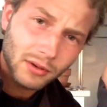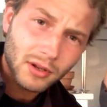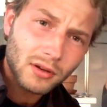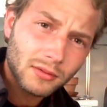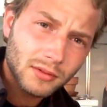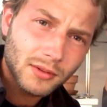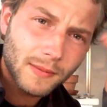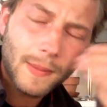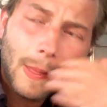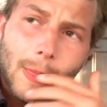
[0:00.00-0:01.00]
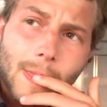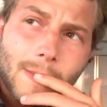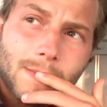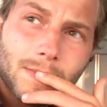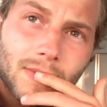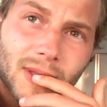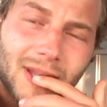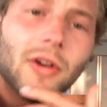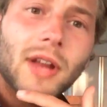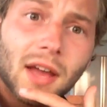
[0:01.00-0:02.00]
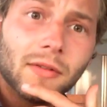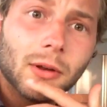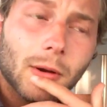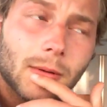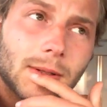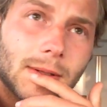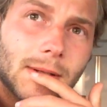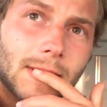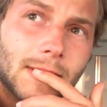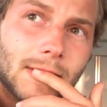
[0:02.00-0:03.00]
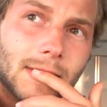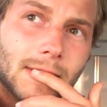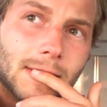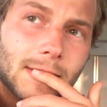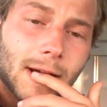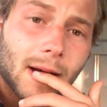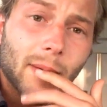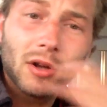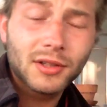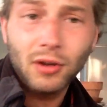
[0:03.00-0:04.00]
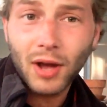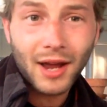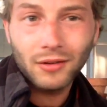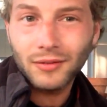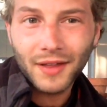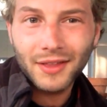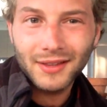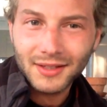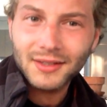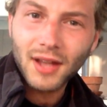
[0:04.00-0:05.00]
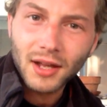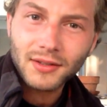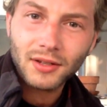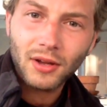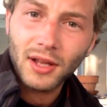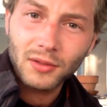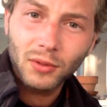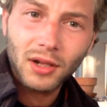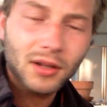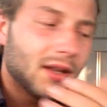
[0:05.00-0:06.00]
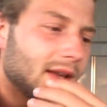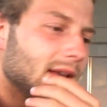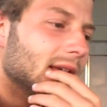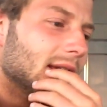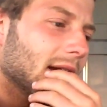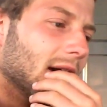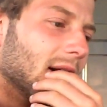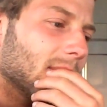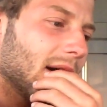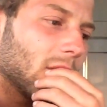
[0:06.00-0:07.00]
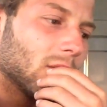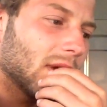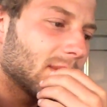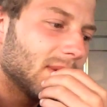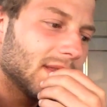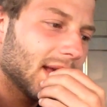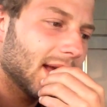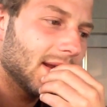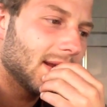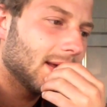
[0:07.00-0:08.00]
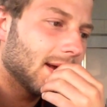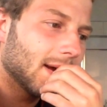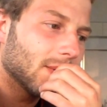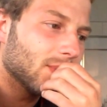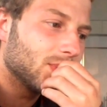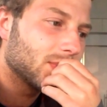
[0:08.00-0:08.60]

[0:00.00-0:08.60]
ago, year and a half ago. Uh, also, though, I don't. I think that's toxic as well. Um, I don't recommend that. Um,